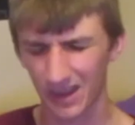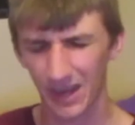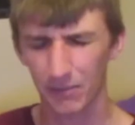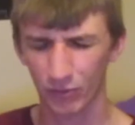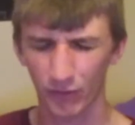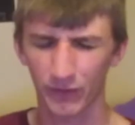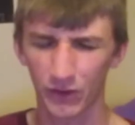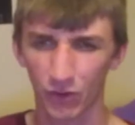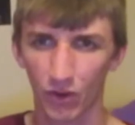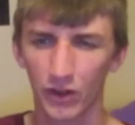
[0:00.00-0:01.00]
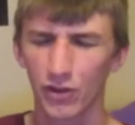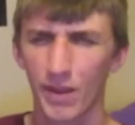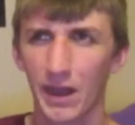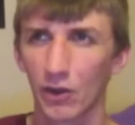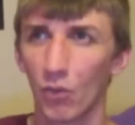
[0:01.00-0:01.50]
I am Gryffindor no
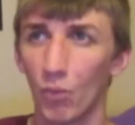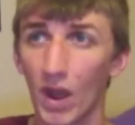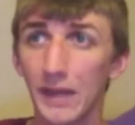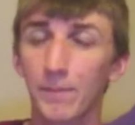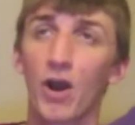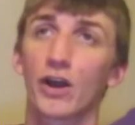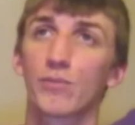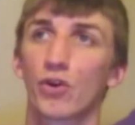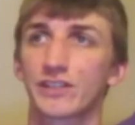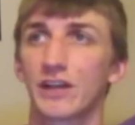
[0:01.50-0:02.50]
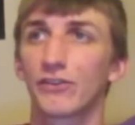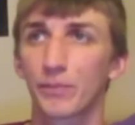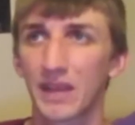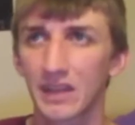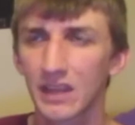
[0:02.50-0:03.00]
matter what Pottermore tells
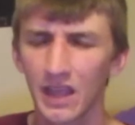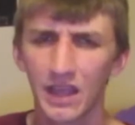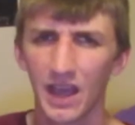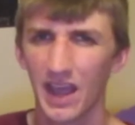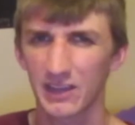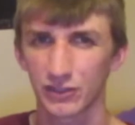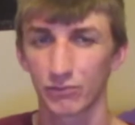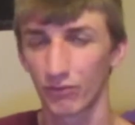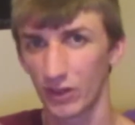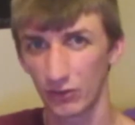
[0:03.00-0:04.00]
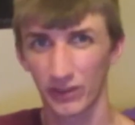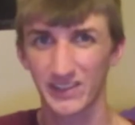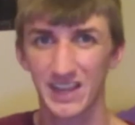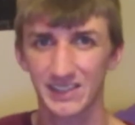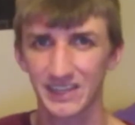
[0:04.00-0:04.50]
me, I had to redo the
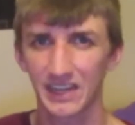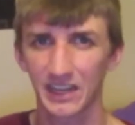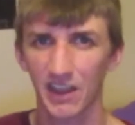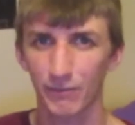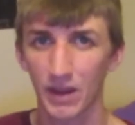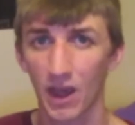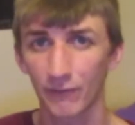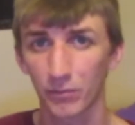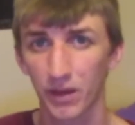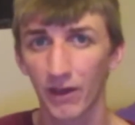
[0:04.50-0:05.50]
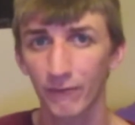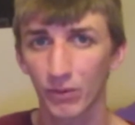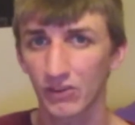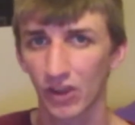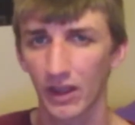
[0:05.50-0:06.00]
test and it gave me Hufflepuff,
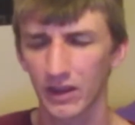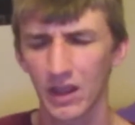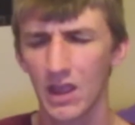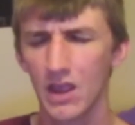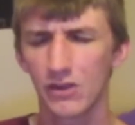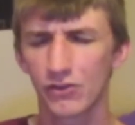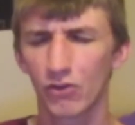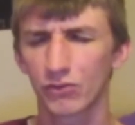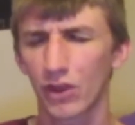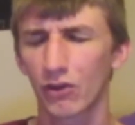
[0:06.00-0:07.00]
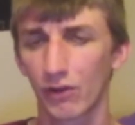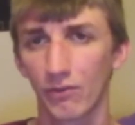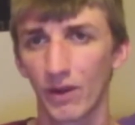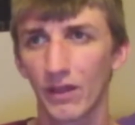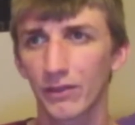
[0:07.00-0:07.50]
which I don't agree
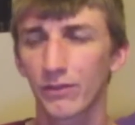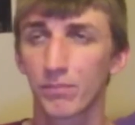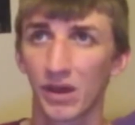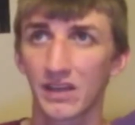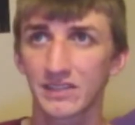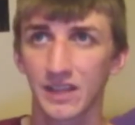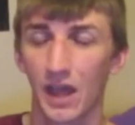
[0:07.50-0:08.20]
with, but